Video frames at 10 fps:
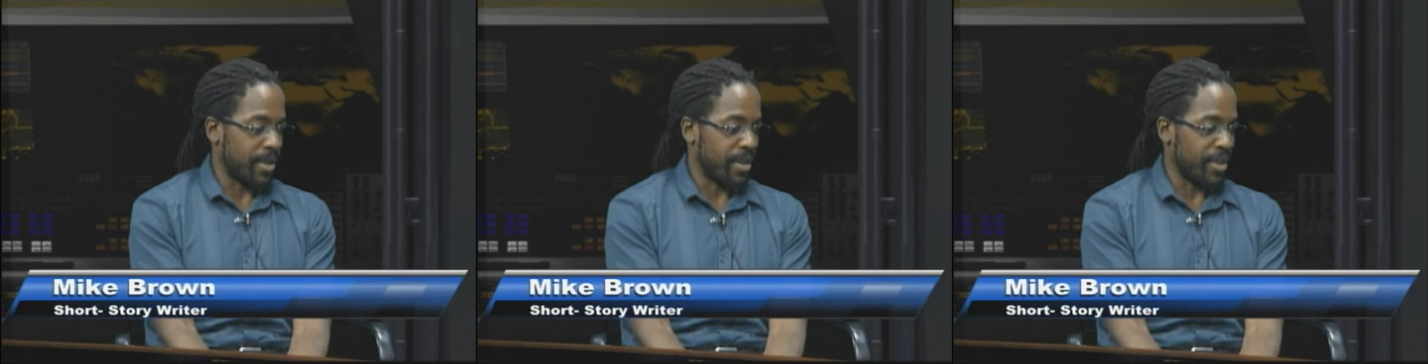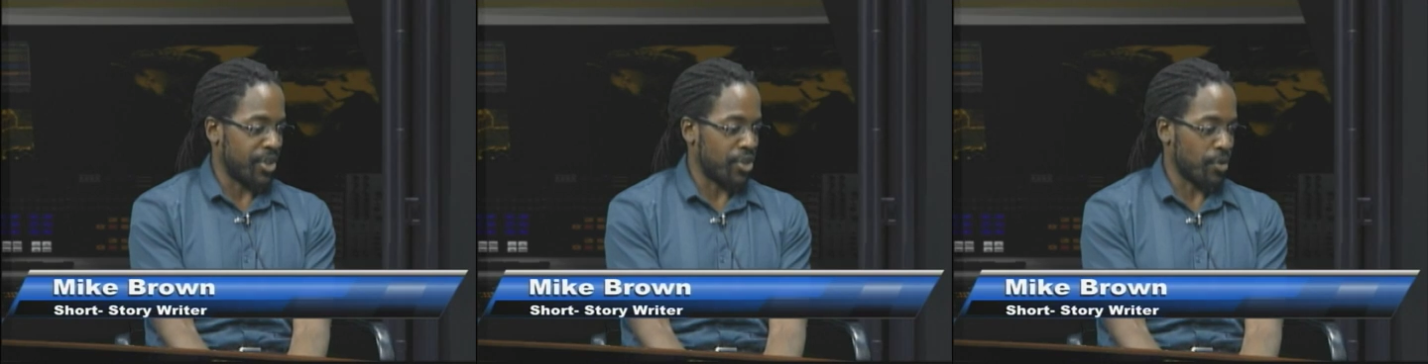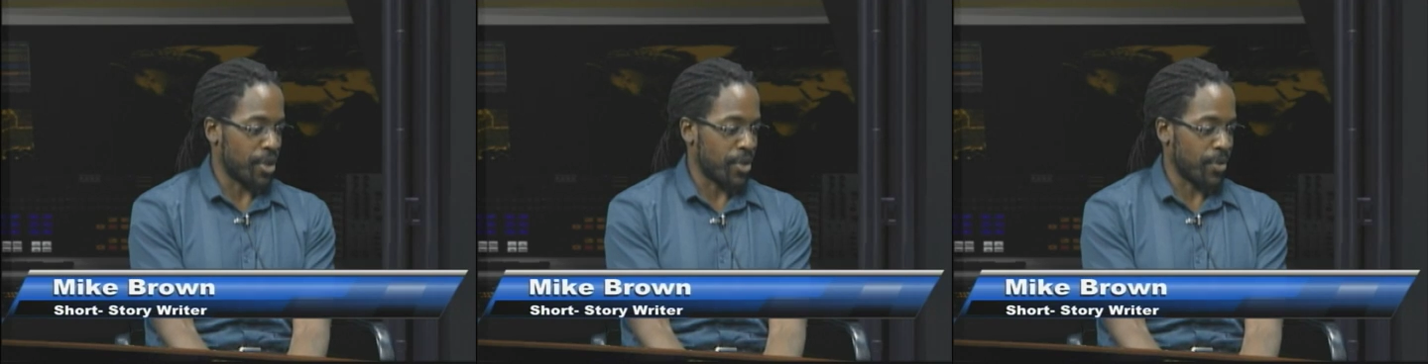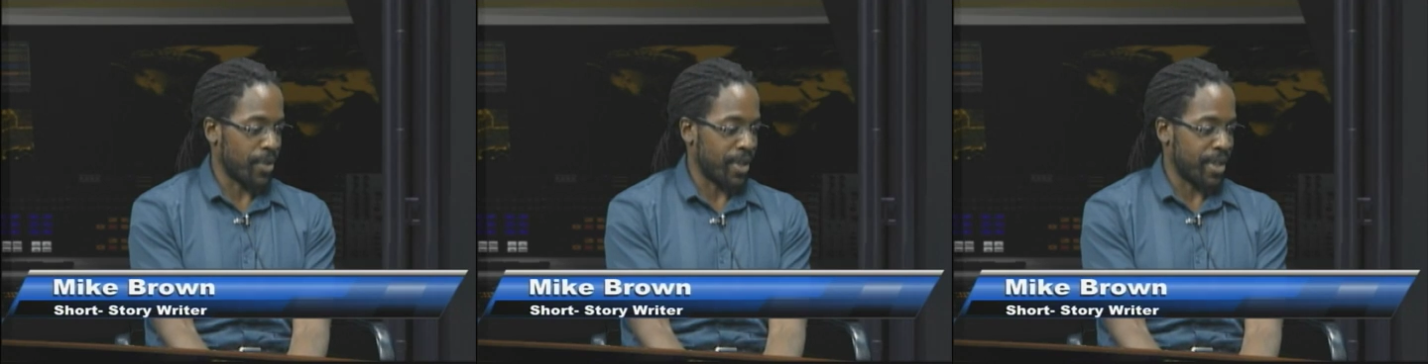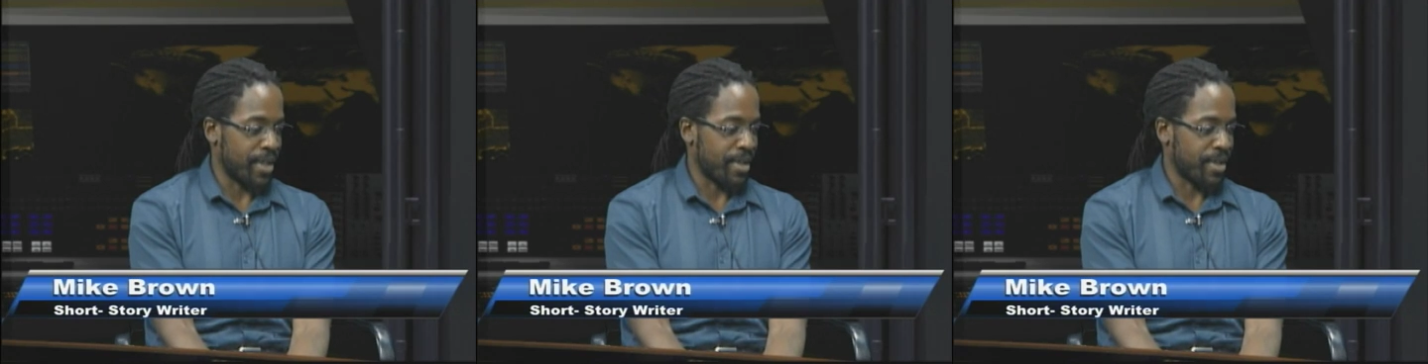the short
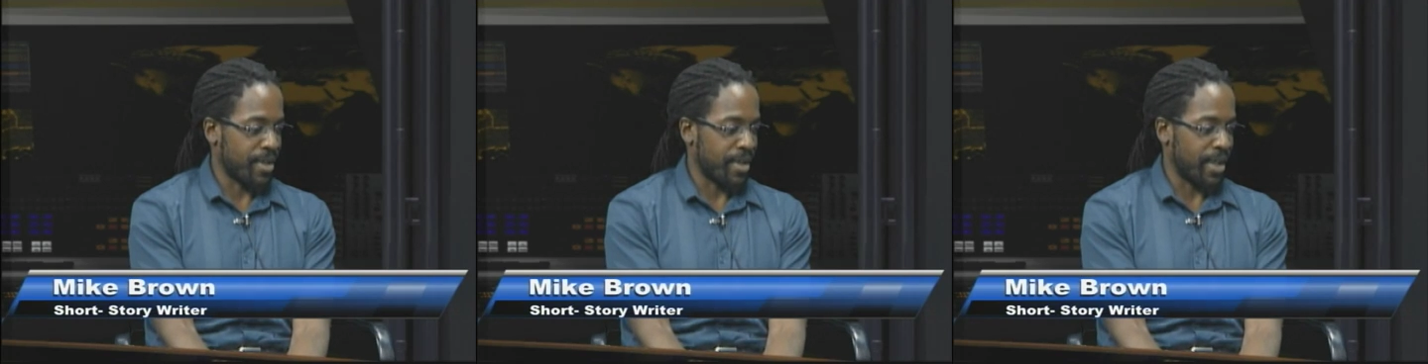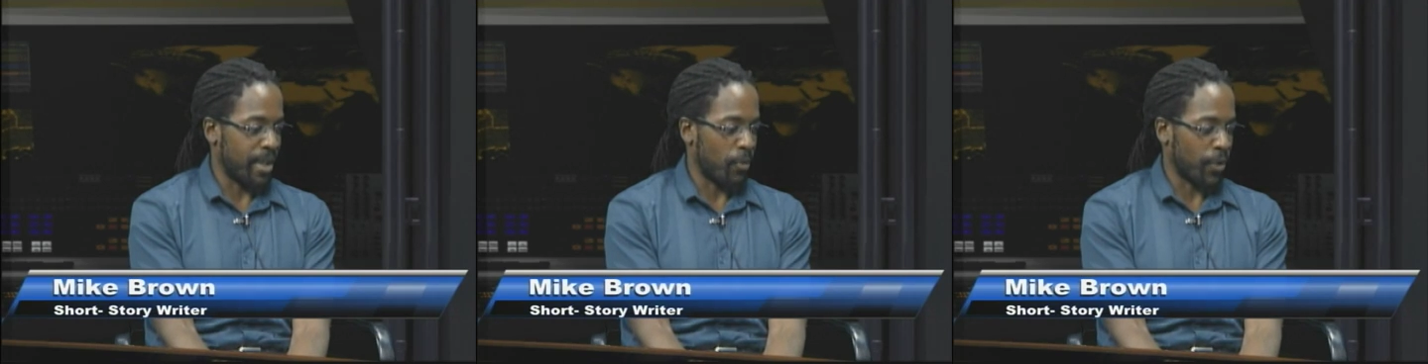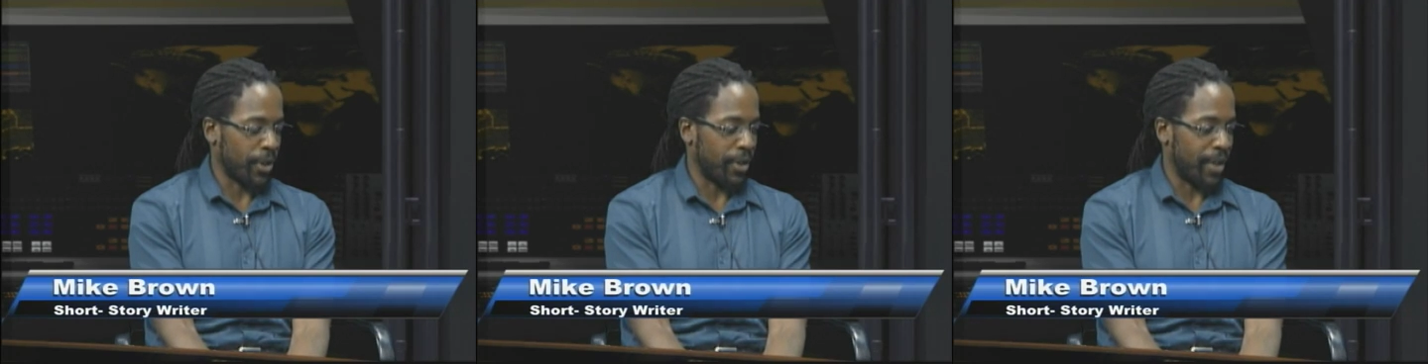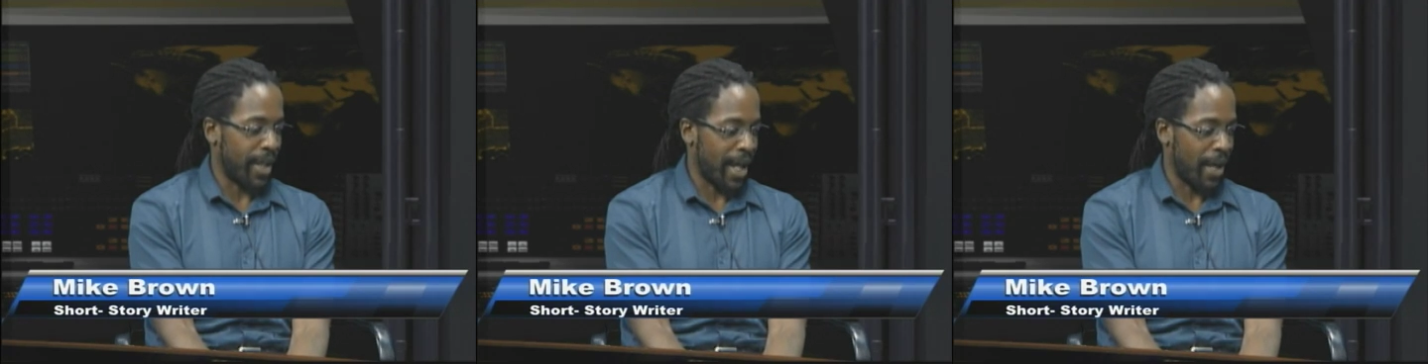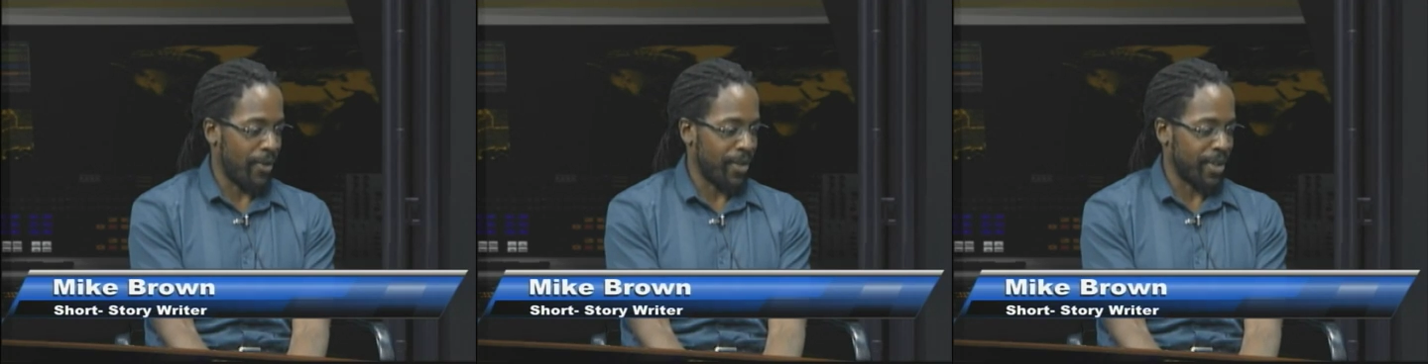stories that I'm working on
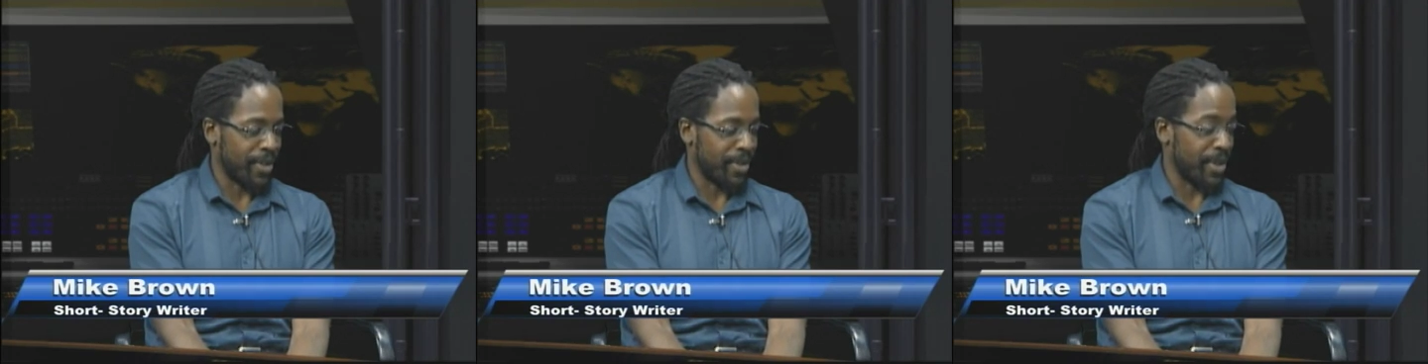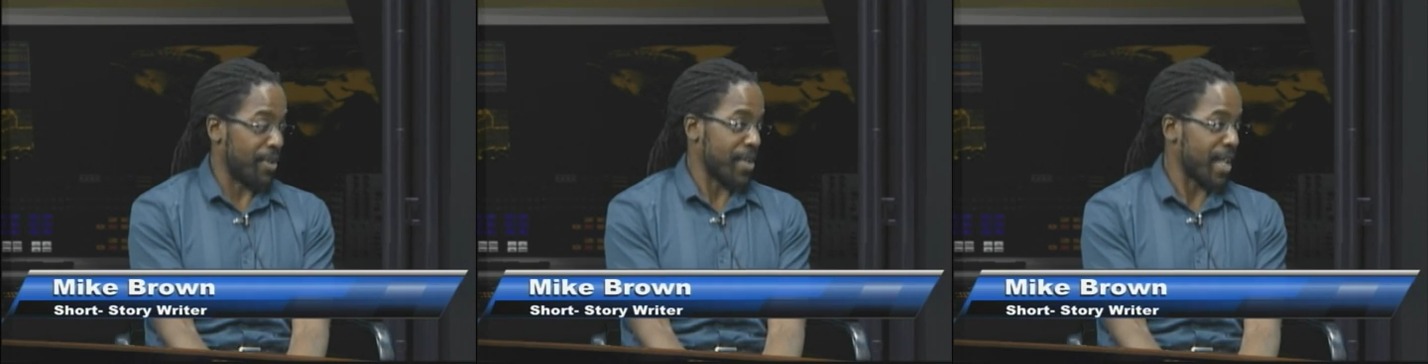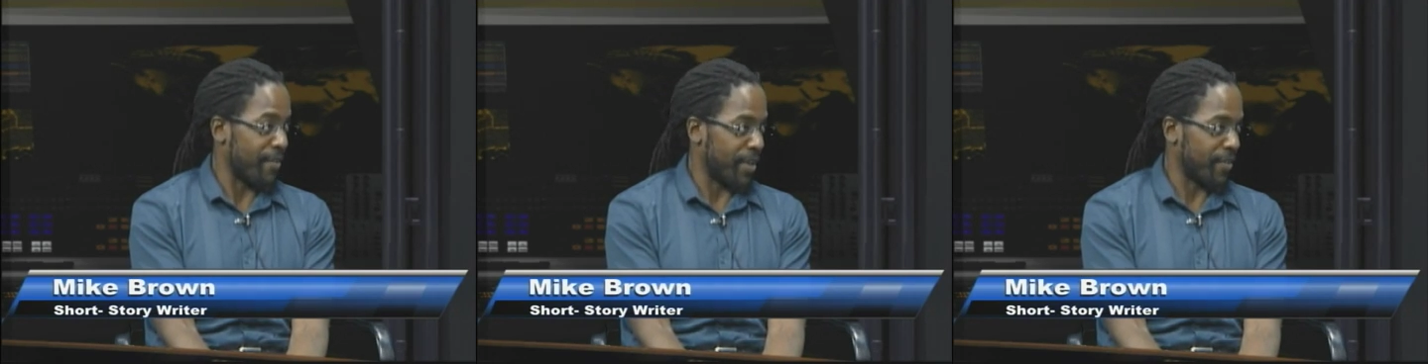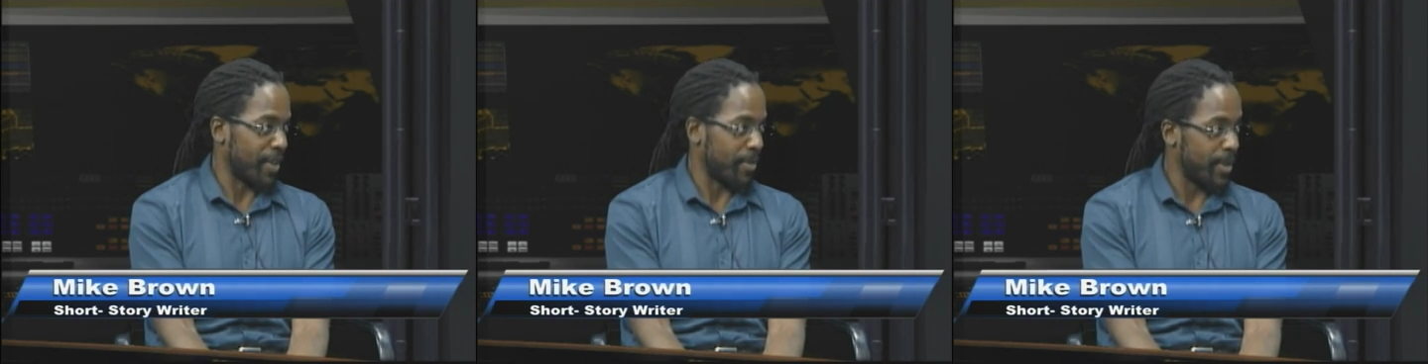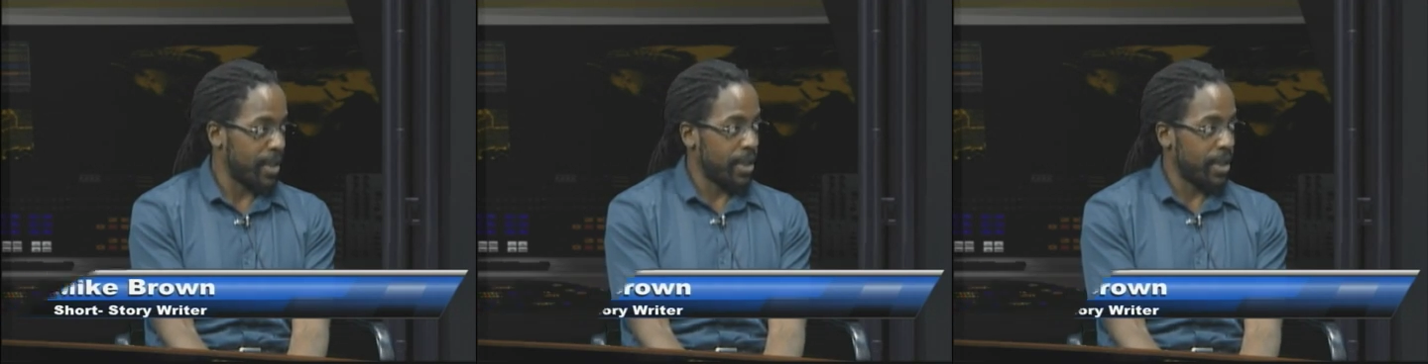now, there are 7 of them.